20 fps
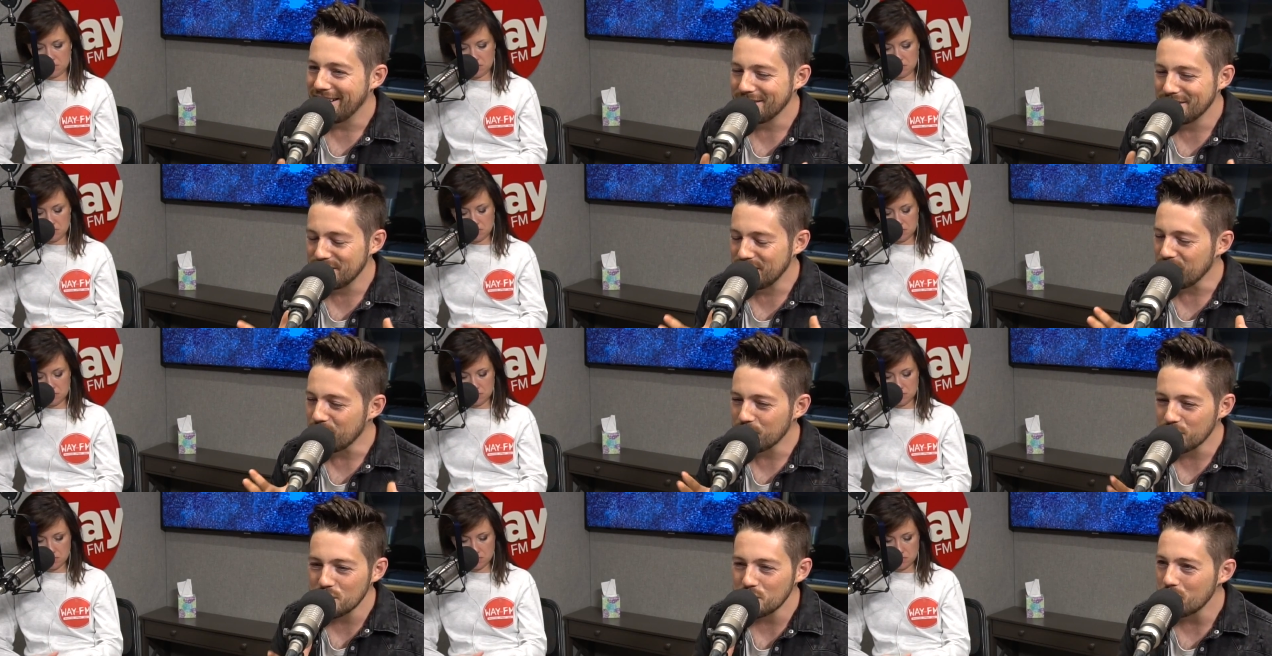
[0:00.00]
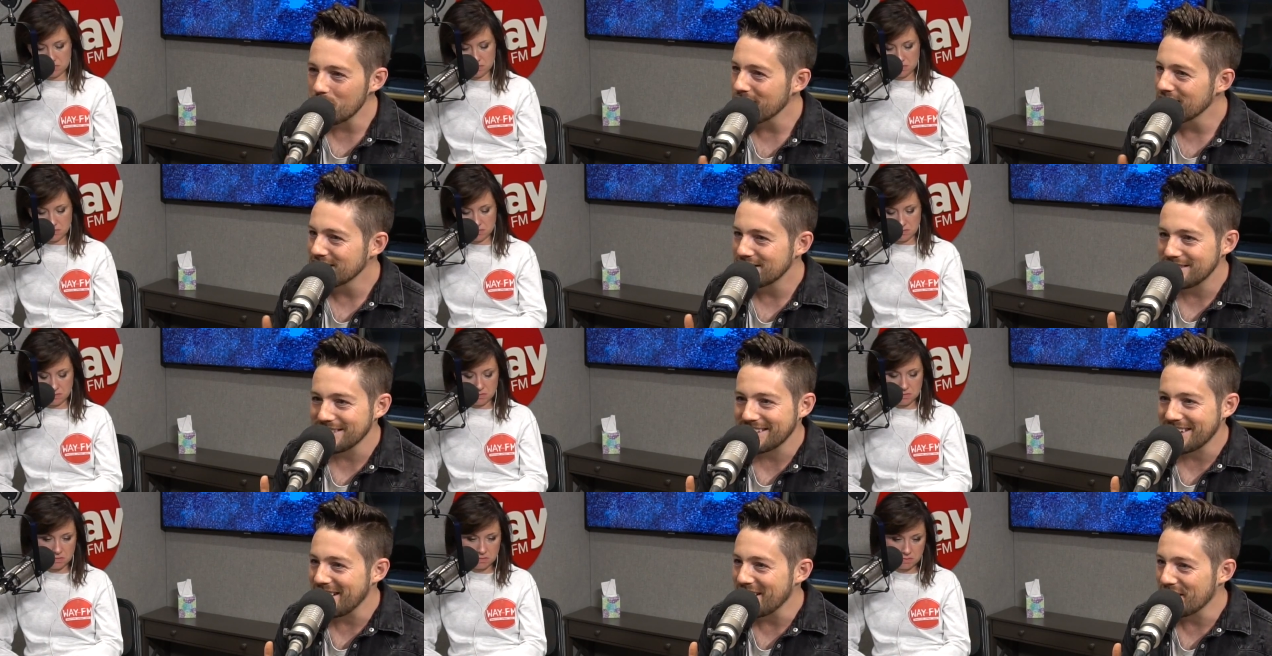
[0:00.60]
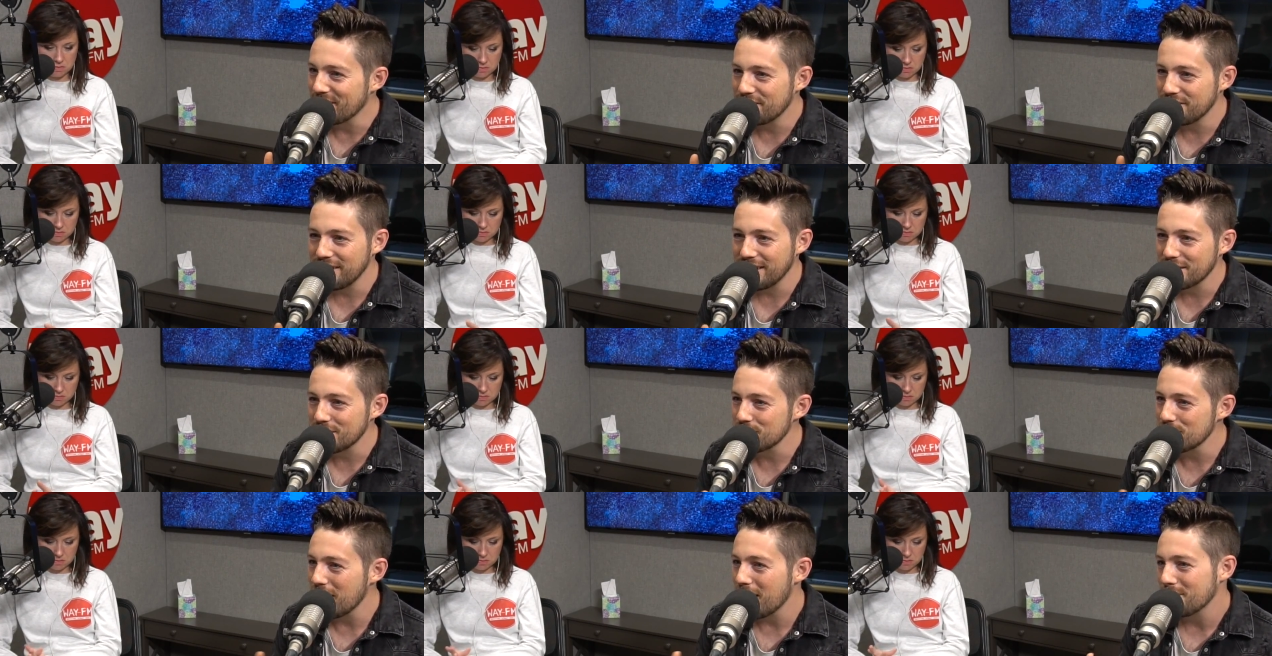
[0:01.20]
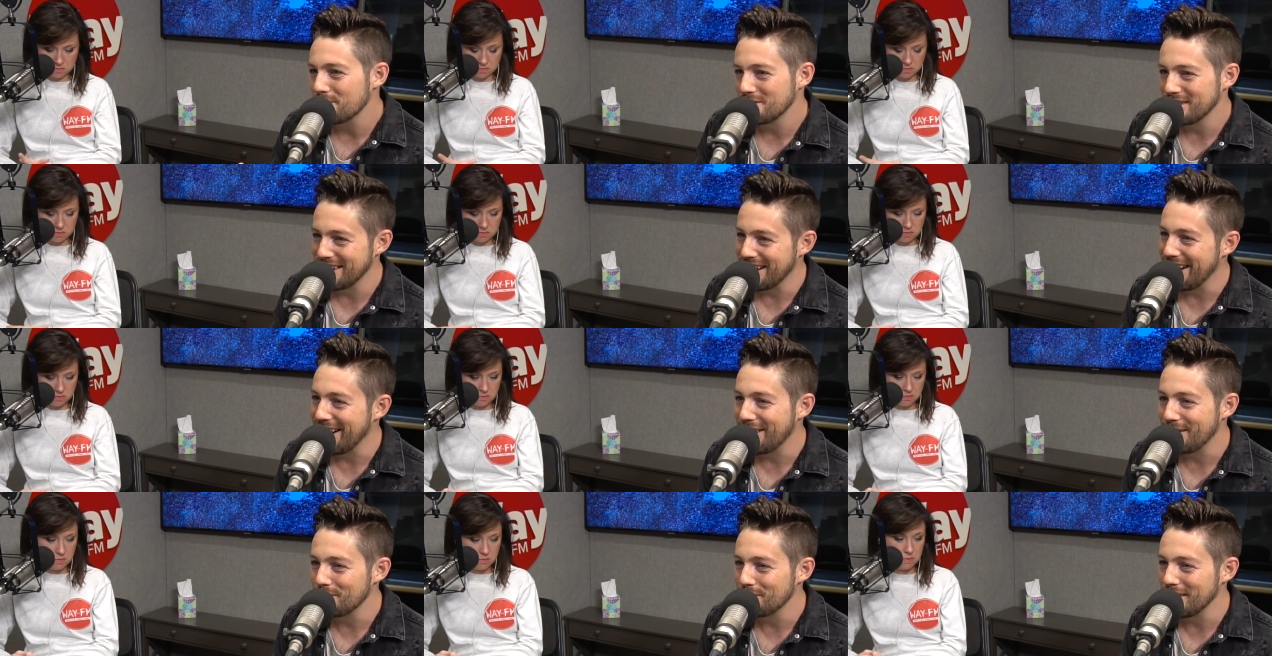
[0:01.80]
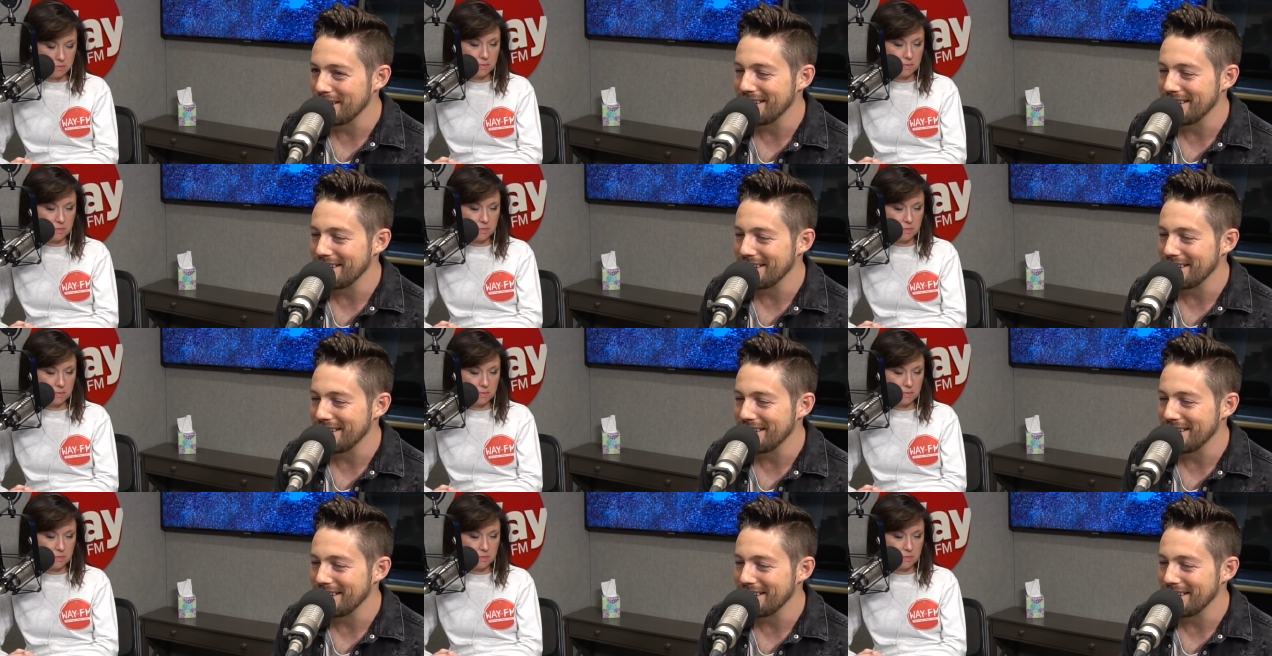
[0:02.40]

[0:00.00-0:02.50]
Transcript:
Speaker 1: they were the ones that kind of like shopped it out.